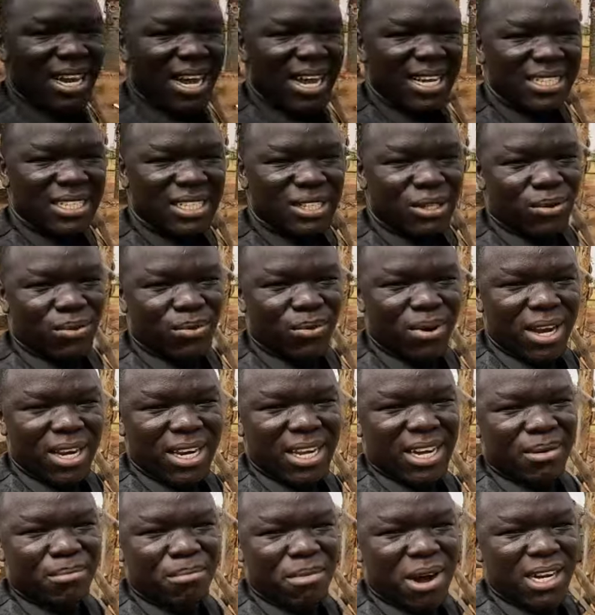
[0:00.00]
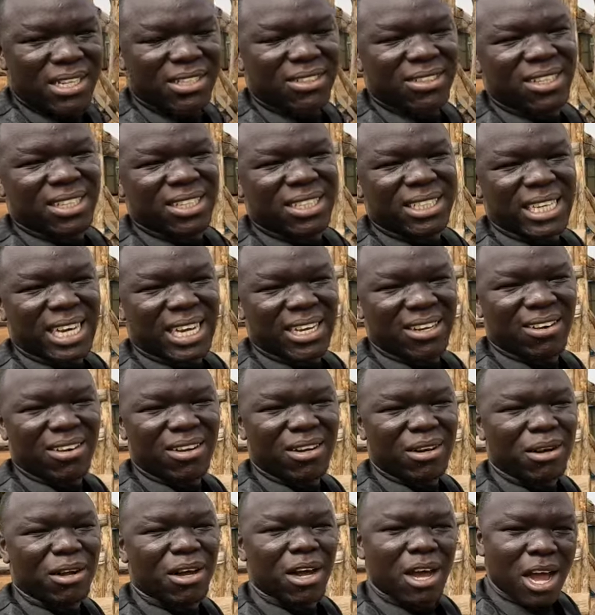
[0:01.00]
guys, welcome back to the
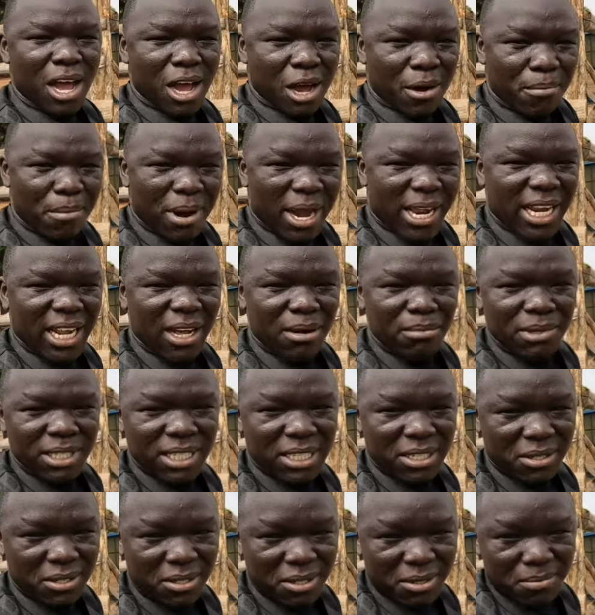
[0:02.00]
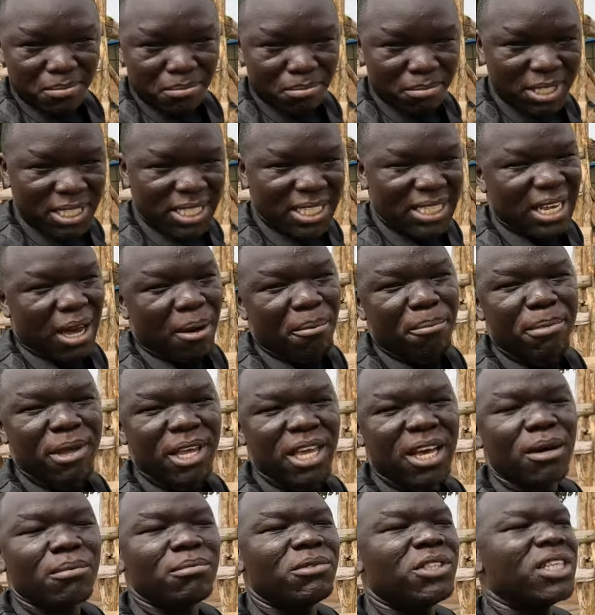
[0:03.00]
channel. My name is Mister
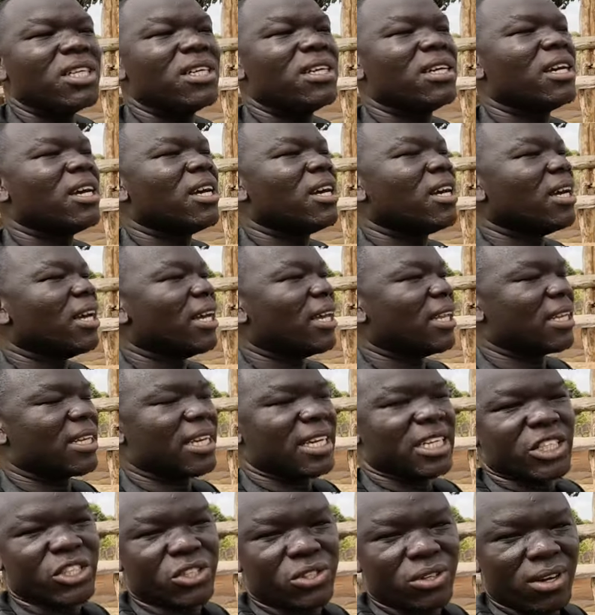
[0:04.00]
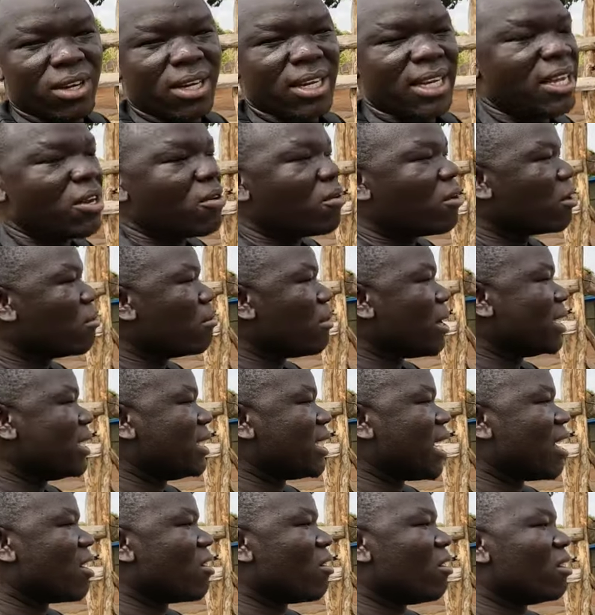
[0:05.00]
B M G. In case you're new on my
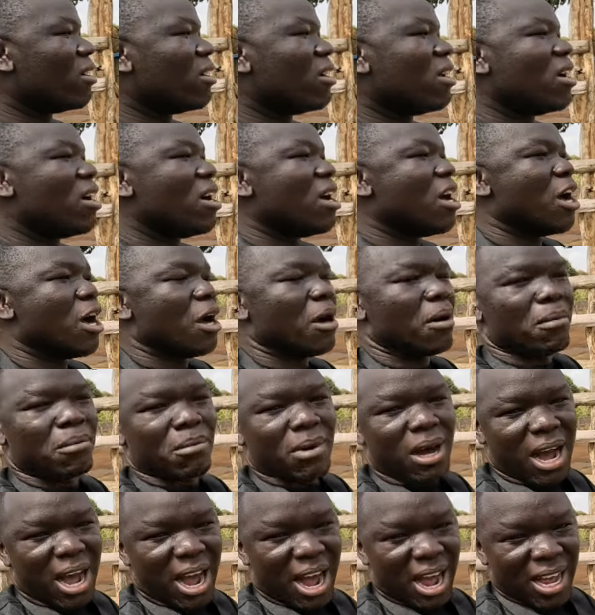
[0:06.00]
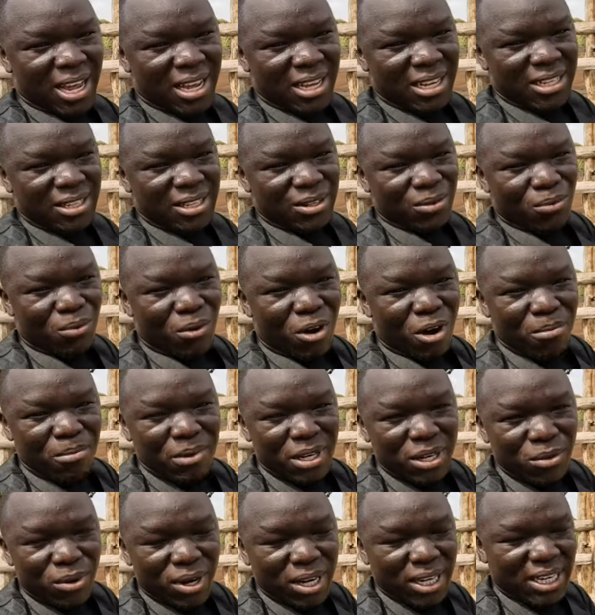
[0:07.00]
channel, I
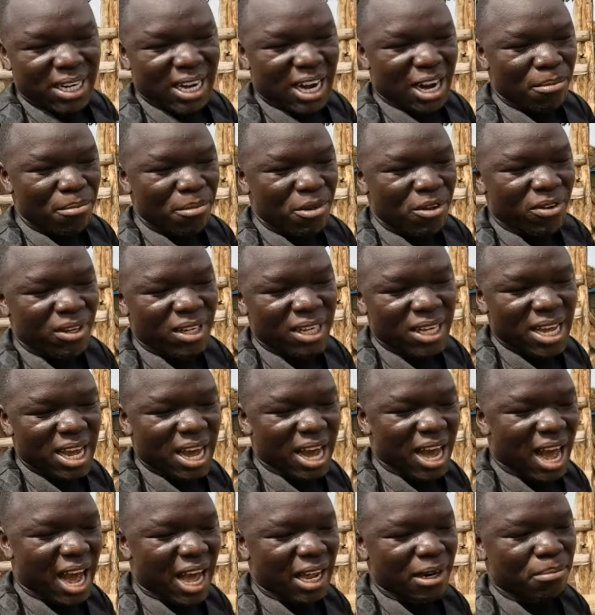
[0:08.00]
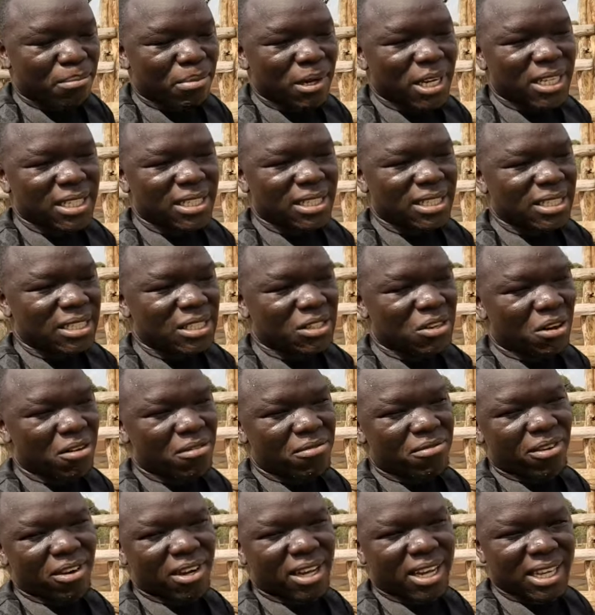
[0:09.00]
warmly welcome you here, and please
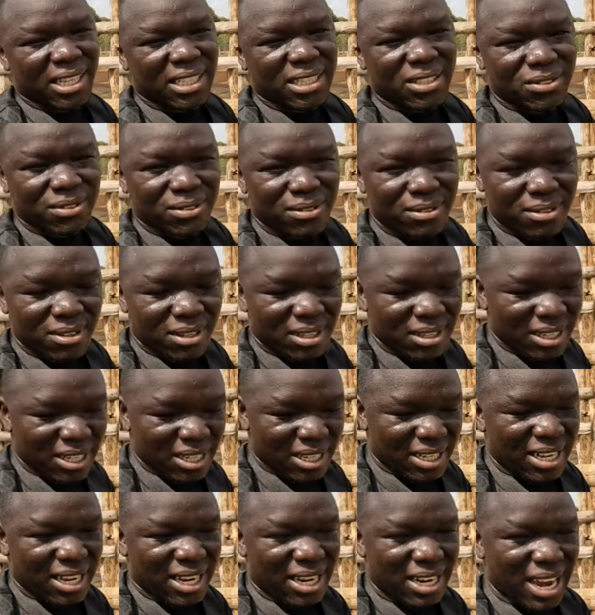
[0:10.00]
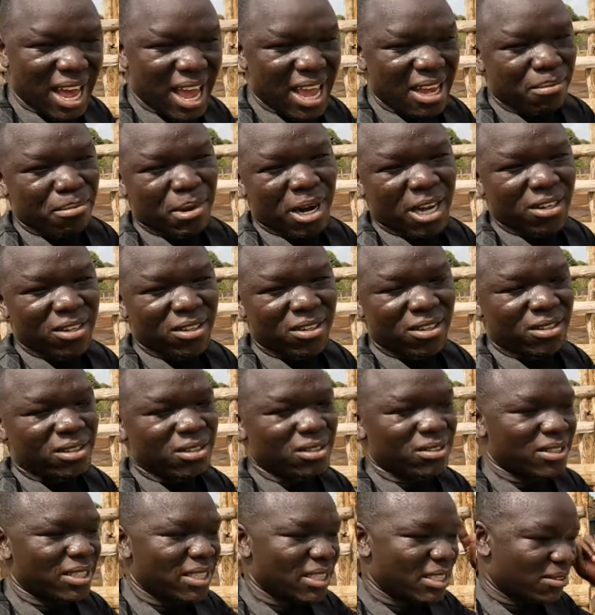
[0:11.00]
don't forget to hit the like button
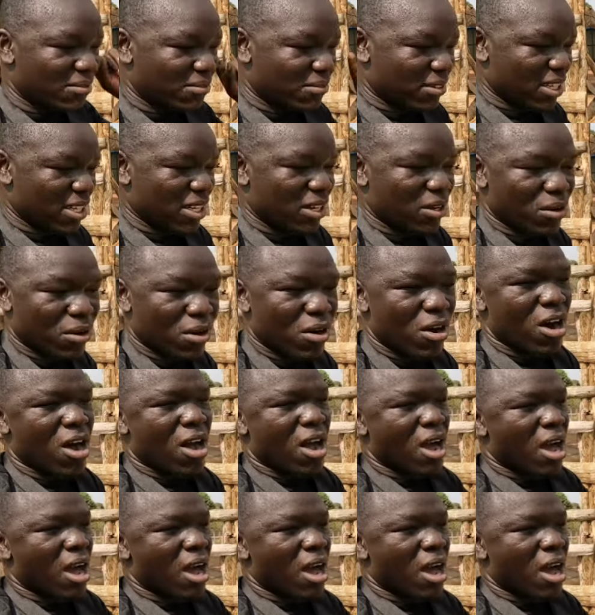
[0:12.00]
to this video,